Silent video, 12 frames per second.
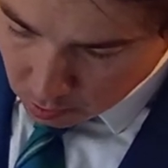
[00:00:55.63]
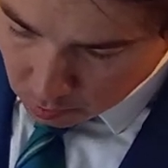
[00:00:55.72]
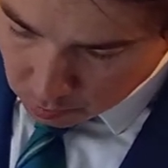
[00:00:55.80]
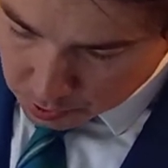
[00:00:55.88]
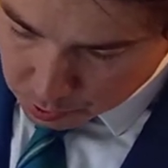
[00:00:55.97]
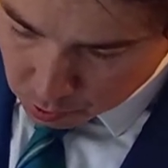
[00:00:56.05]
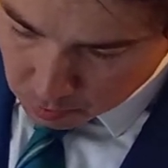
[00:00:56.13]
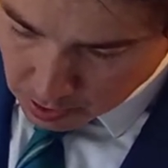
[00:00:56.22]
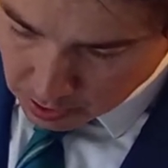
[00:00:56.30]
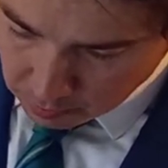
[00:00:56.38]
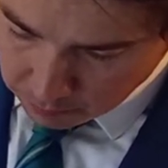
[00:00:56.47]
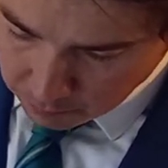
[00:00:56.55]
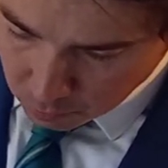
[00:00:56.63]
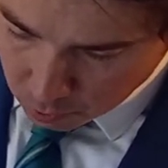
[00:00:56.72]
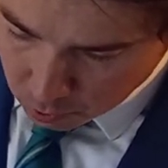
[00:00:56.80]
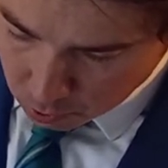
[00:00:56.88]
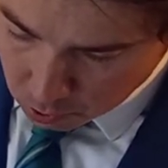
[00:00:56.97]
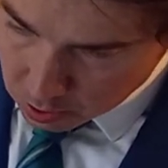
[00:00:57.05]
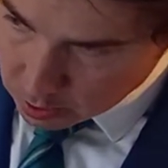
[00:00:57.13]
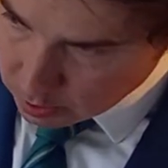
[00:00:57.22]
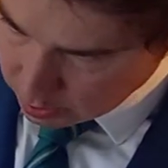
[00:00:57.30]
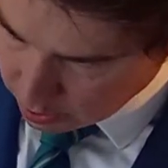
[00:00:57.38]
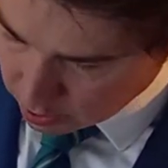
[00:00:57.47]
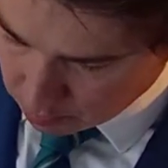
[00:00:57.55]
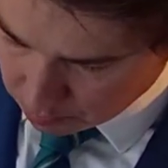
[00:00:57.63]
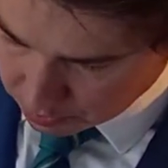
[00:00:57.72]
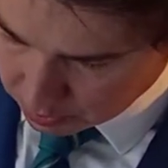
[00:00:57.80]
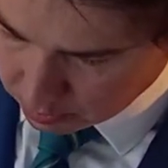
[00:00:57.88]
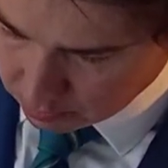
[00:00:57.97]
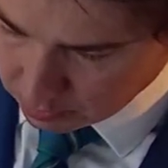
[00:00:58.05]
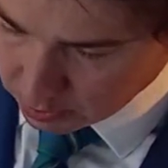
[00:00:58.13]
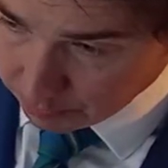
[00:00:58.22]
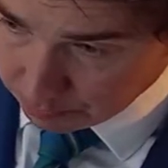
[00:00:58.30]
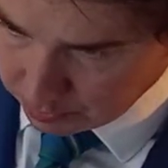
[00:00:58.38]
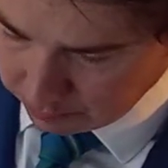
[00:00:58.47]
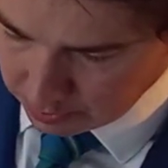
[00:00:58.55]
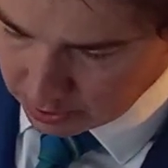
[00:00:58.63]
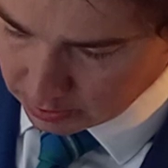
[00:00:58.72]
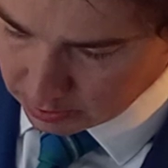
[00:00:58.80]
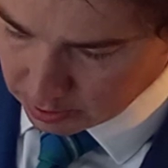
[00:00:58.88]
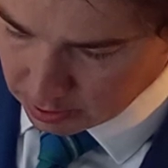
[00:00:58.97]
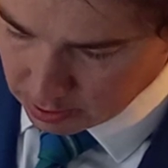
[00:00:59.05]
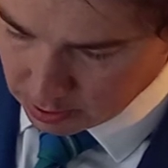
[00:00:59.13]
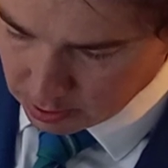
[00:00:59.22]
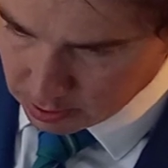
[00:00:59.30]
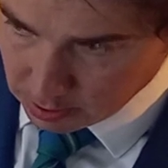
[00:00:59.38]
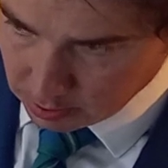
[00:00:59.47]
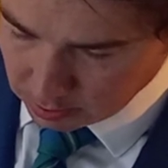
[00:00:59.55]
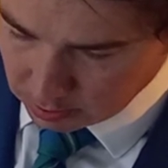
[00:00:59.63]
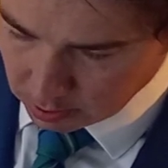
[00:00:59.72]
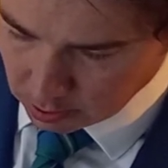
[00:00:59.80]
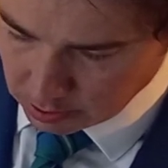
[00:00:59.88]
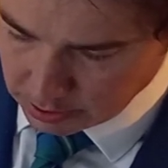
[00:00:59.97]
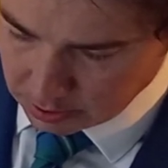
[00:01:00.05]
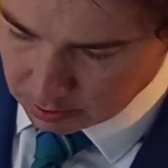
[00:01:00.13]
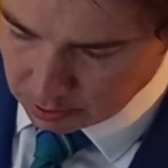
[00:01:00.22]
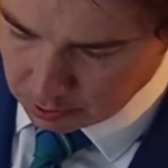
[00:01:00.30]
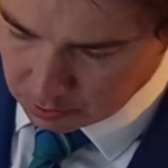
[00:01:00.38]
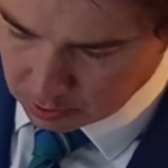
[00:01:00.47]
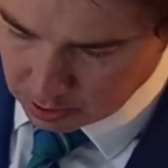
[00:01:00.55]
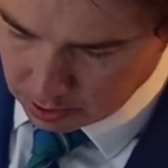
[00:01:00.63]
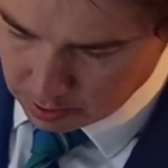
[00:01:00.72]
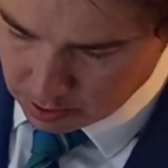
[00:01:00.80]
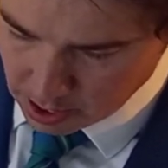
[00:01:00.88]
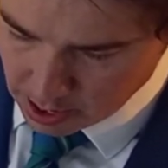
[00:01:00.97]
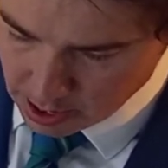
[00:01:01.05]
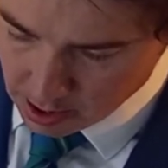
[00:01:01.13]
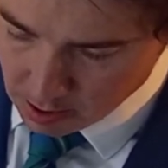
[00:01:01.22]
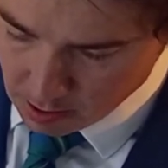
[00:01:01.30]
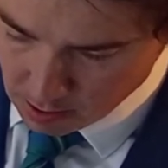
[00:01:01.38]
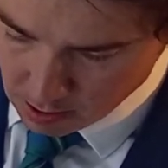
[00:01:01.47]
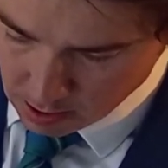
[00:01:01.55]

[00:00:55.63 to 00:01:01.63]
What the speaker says: which will make 4 cups of that size that you see there.